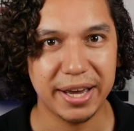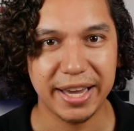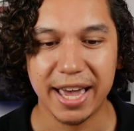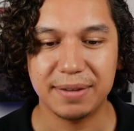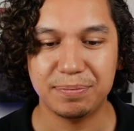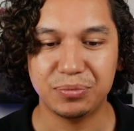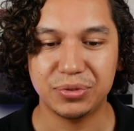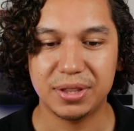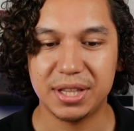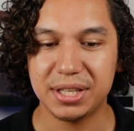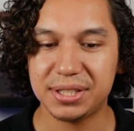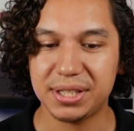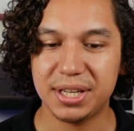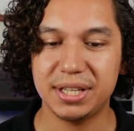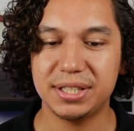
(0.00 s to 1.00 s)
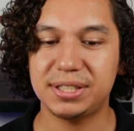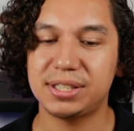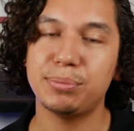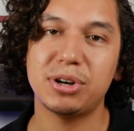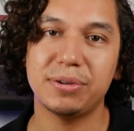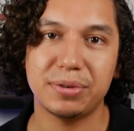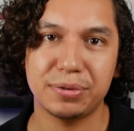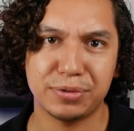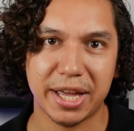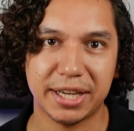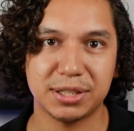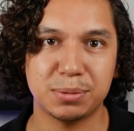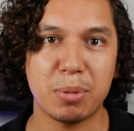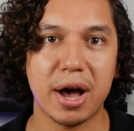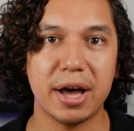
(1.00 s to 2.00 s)
Again, this is somewhat of a
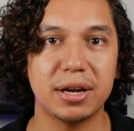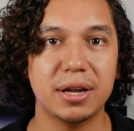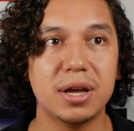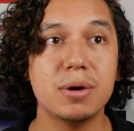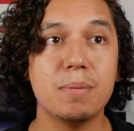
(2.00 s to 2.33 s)
flex spot,